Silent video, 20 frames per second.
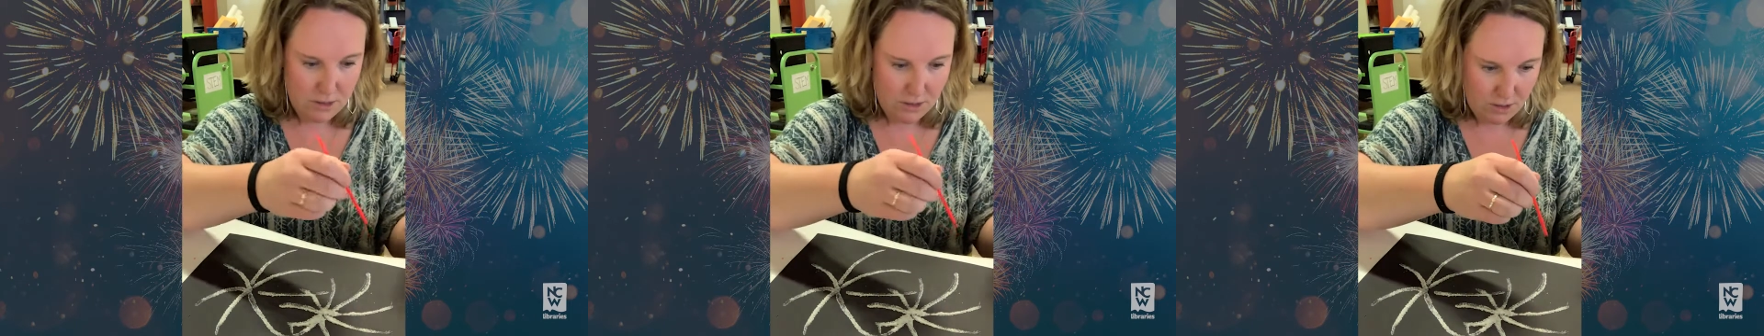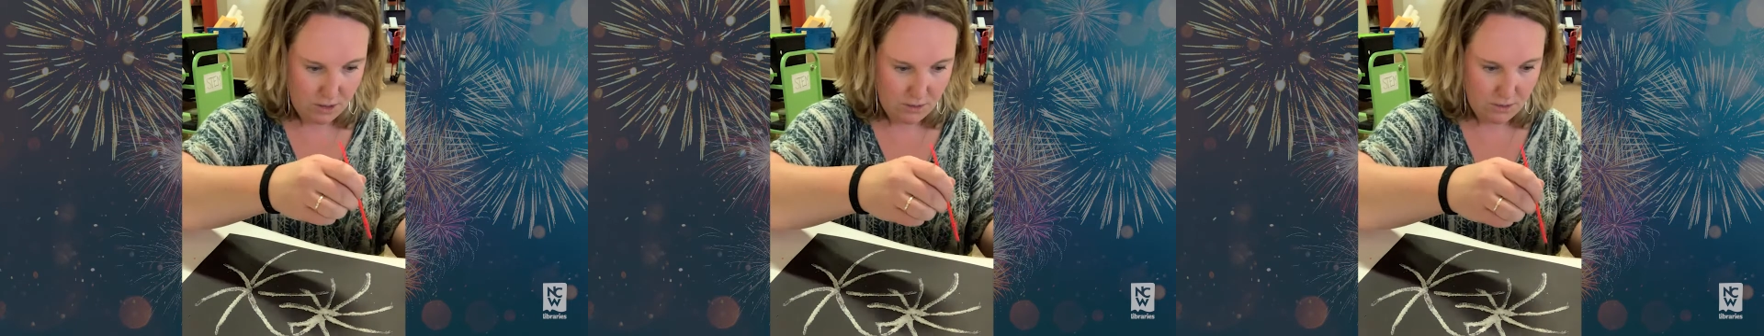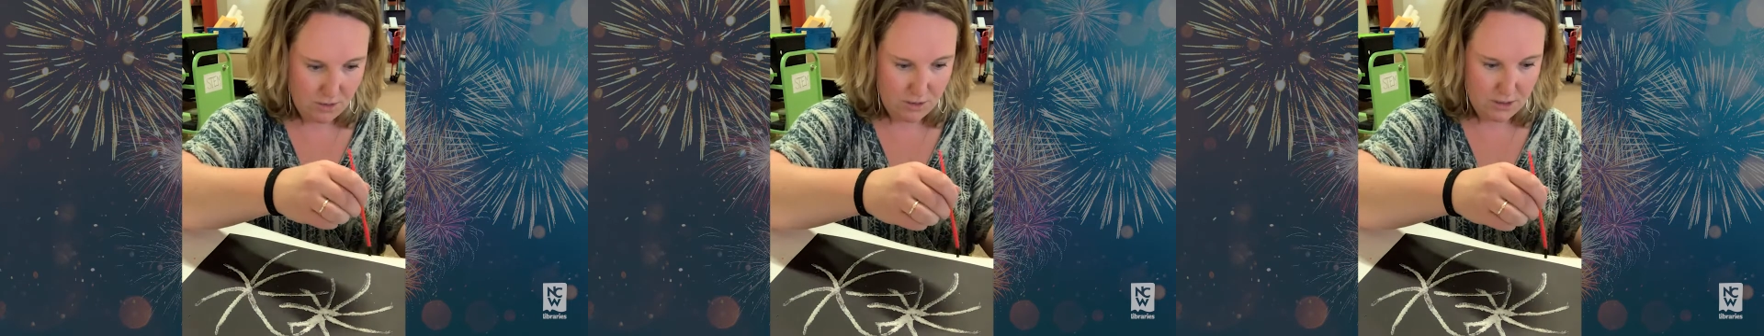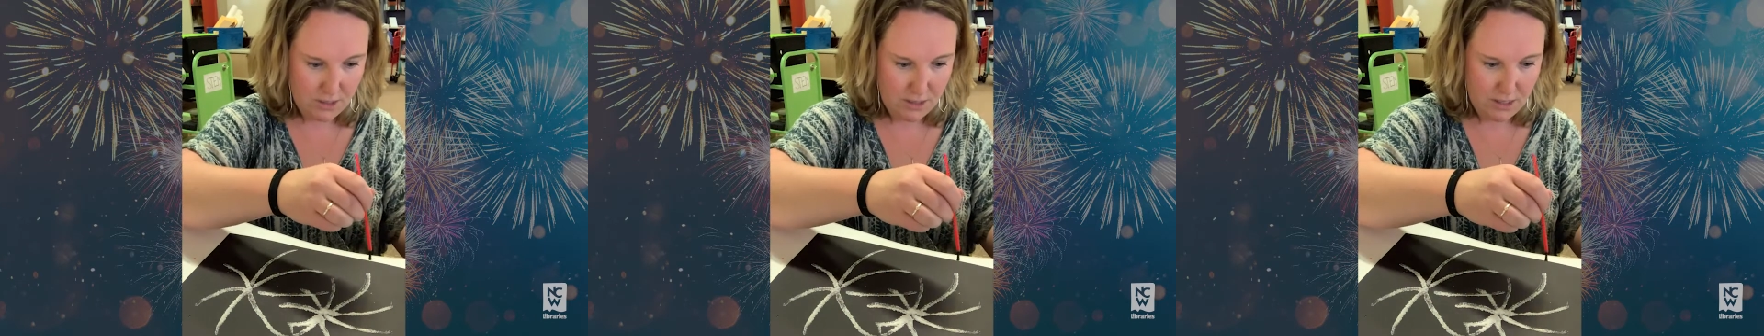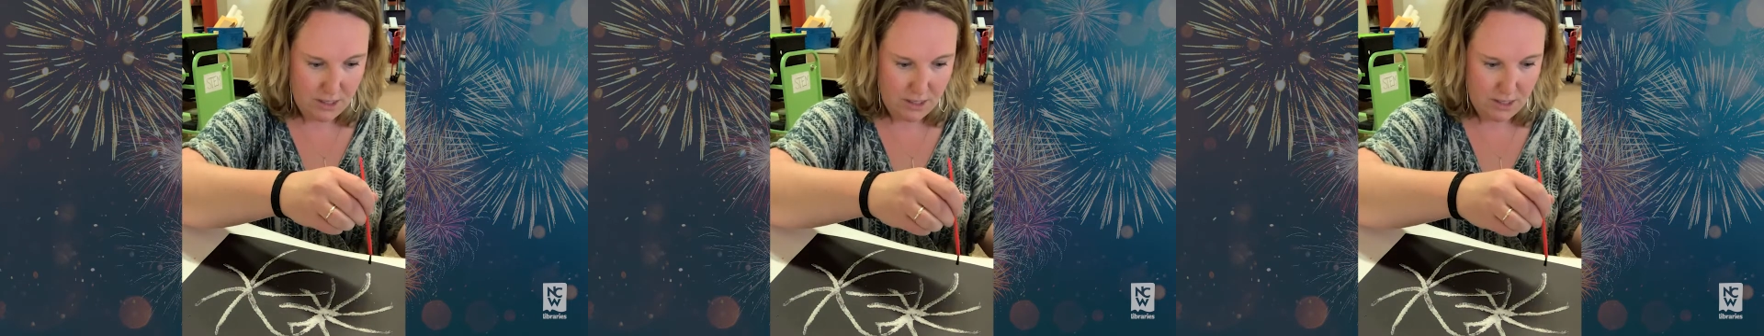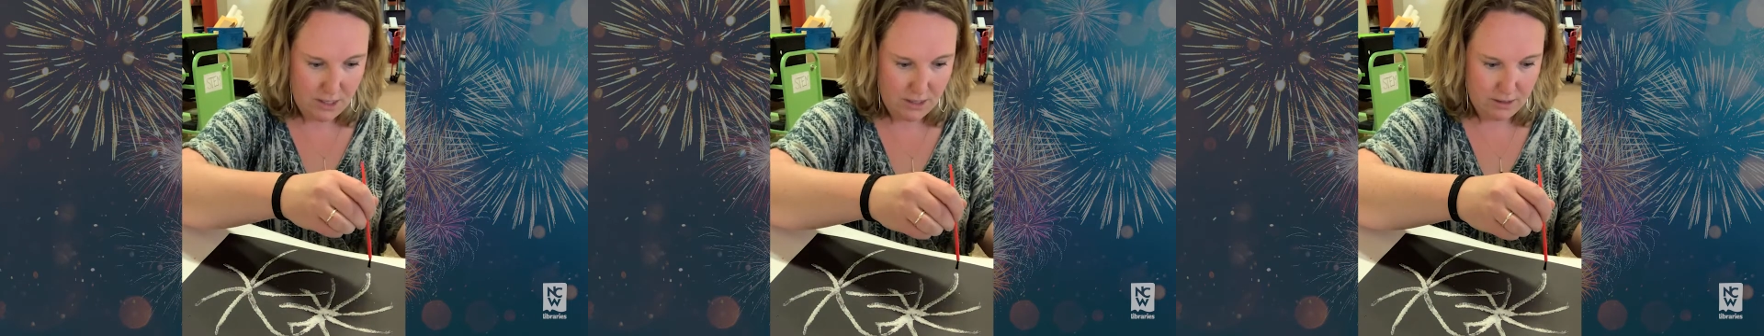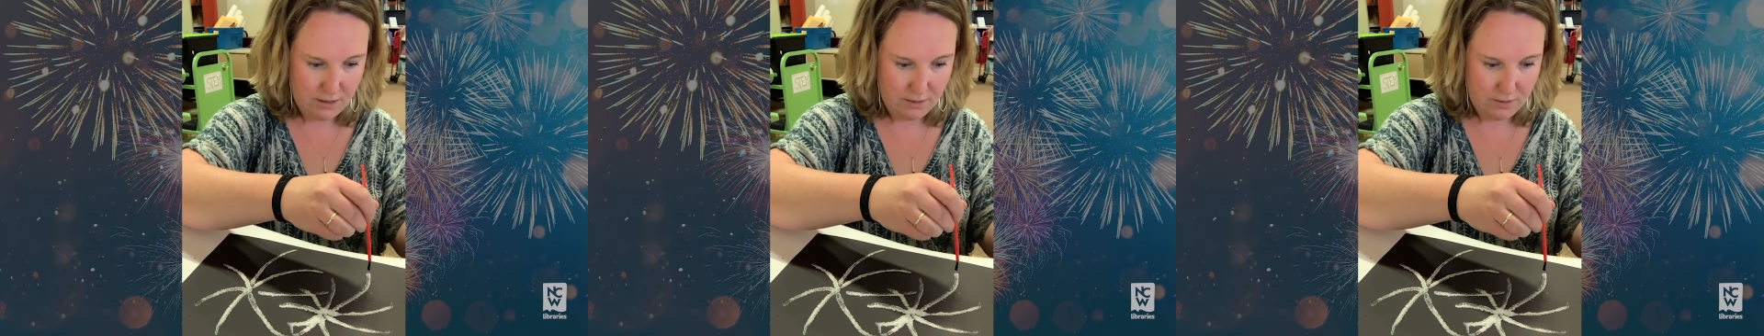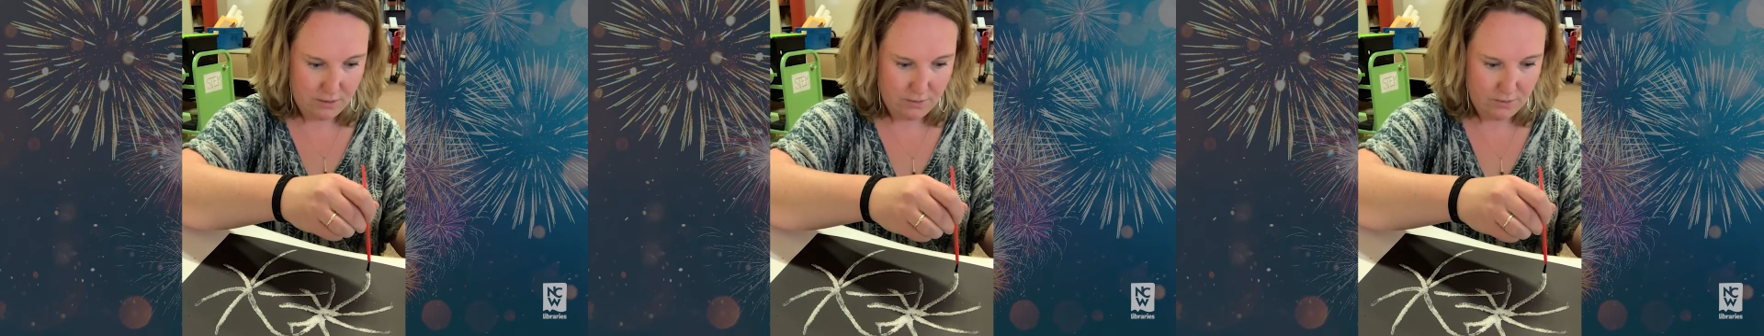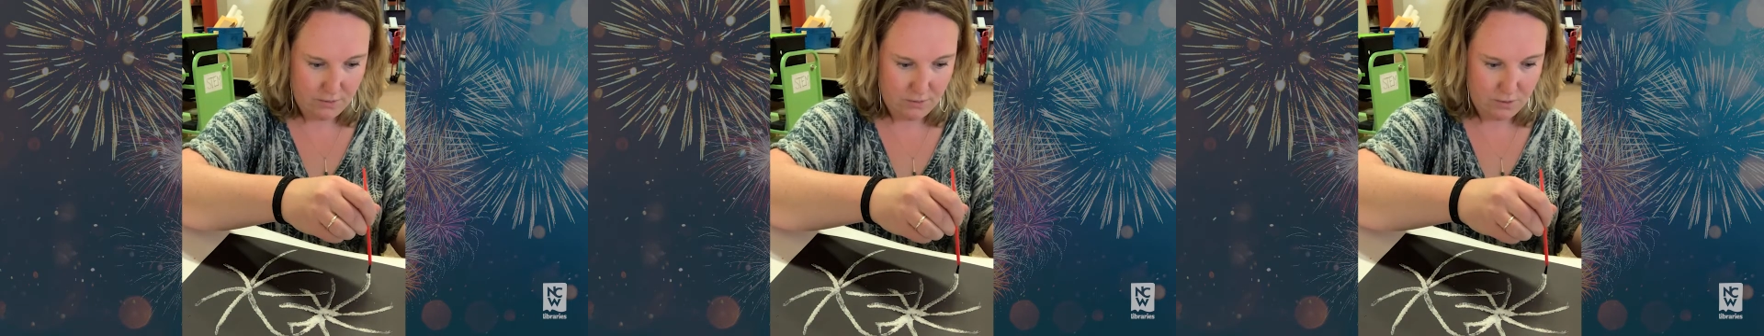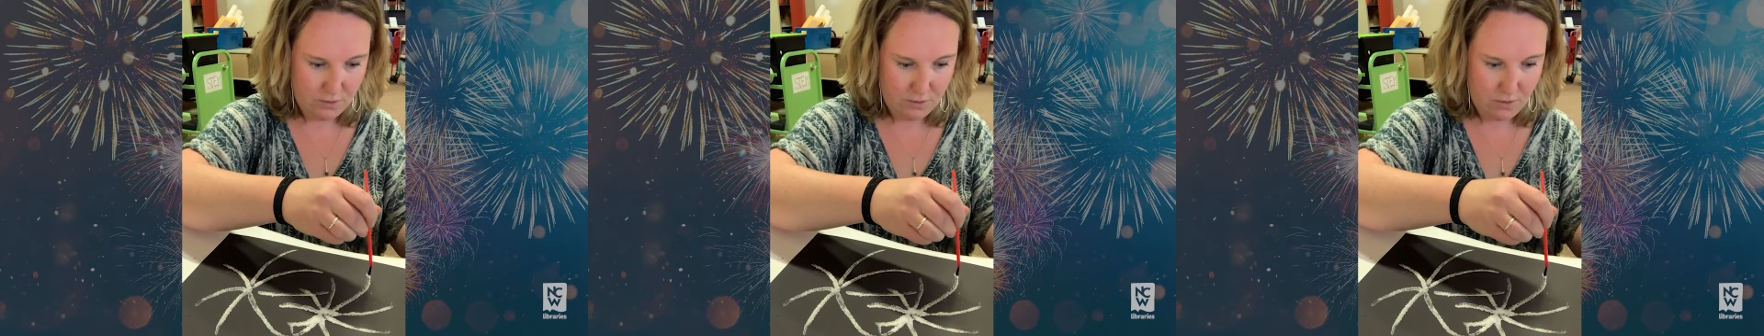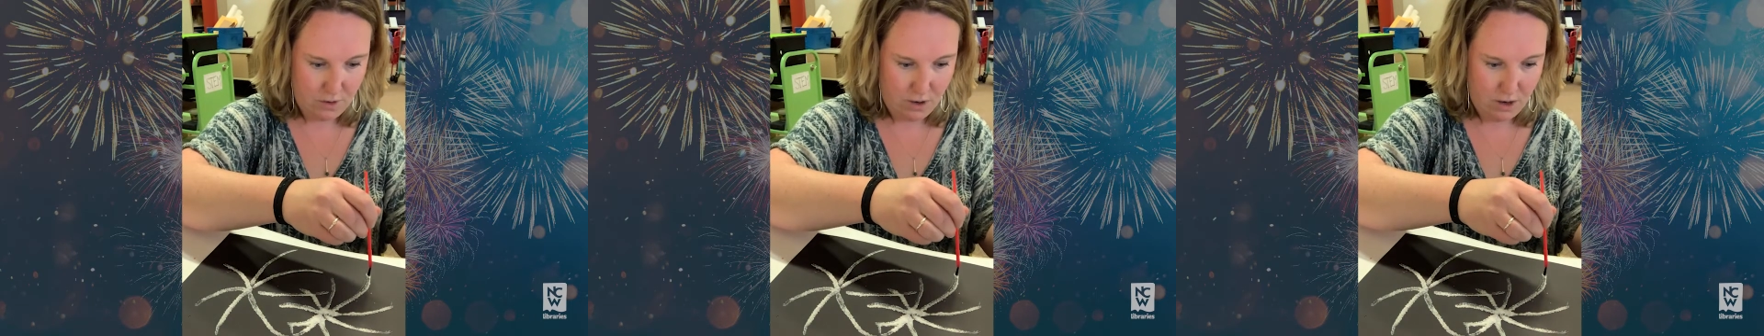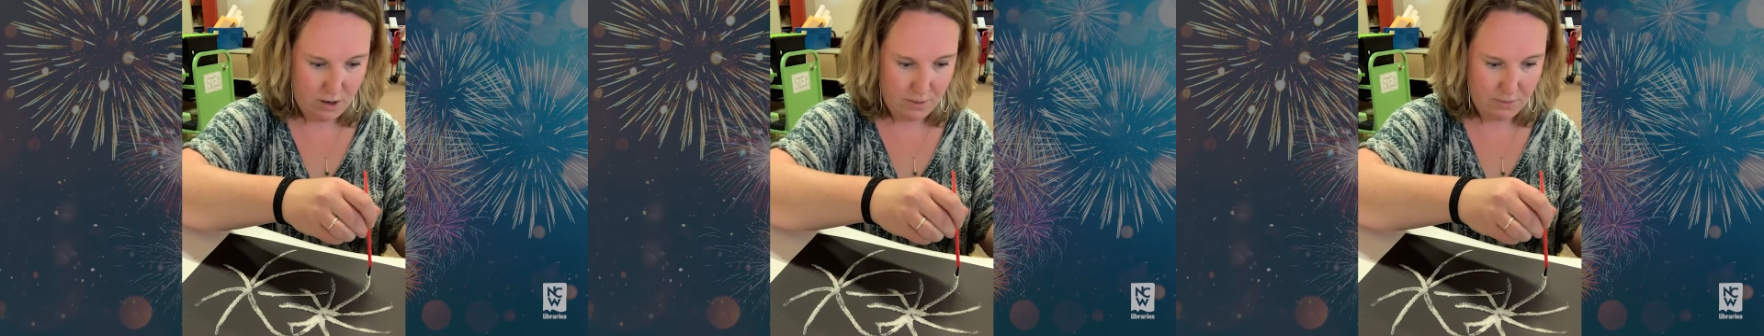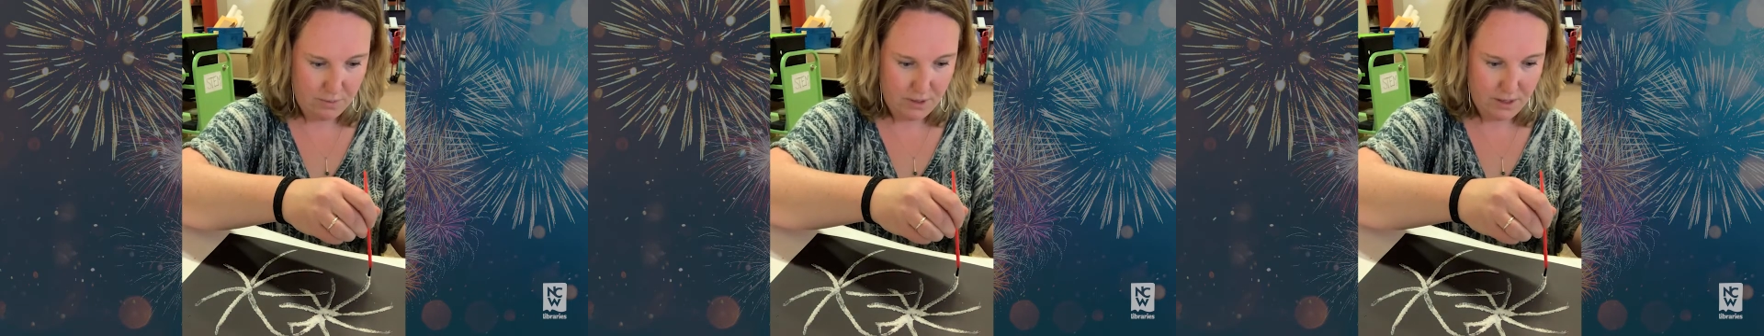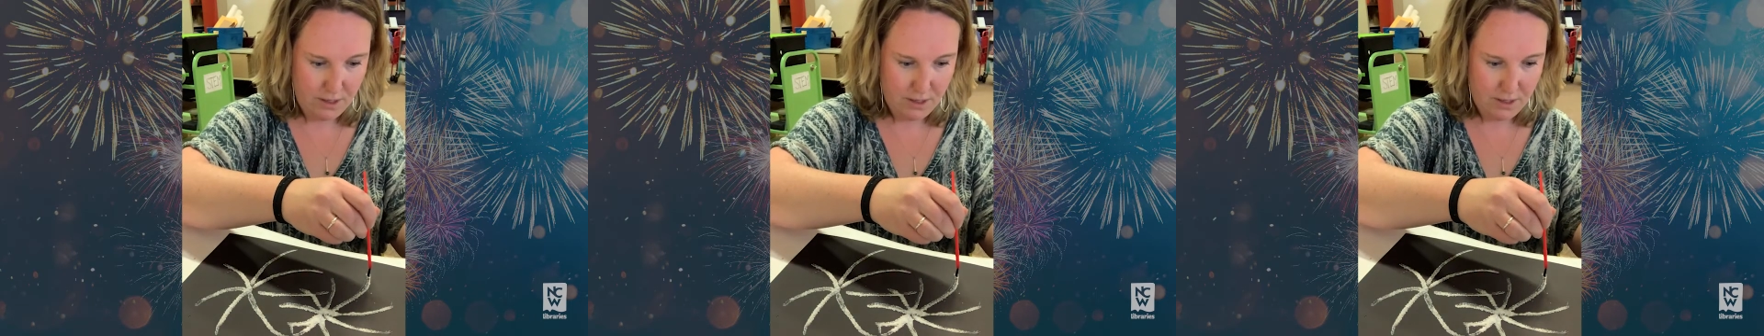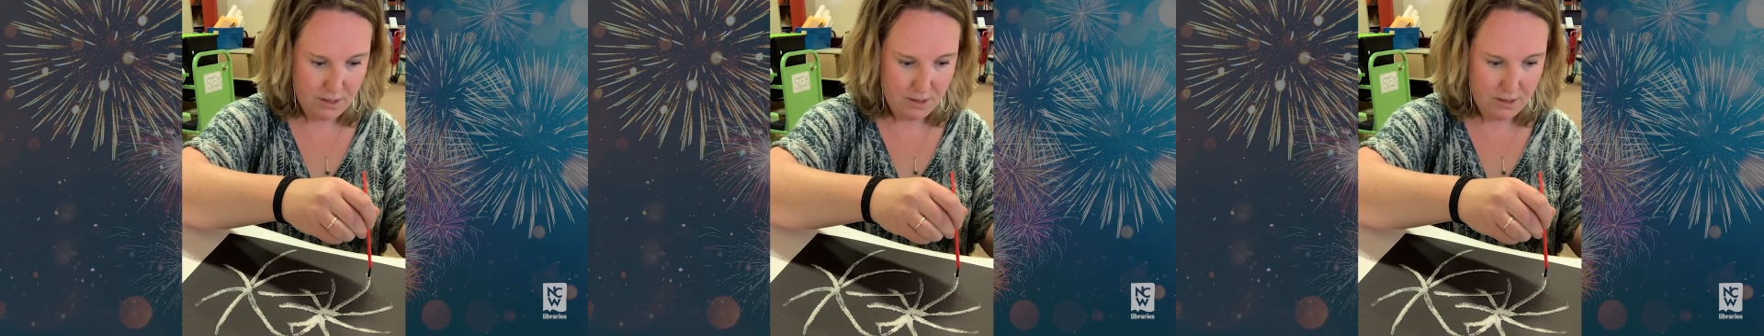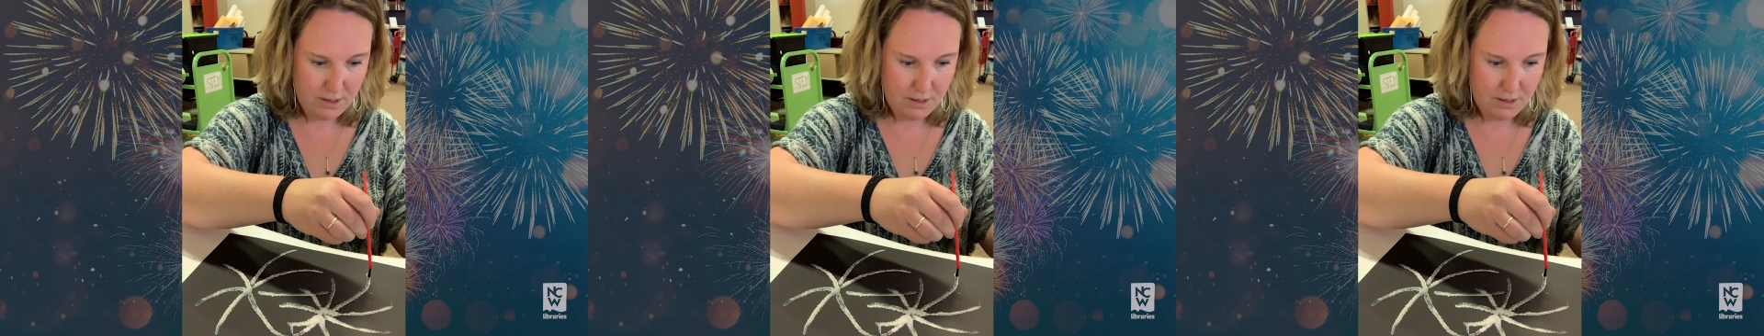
you just kind of drop it.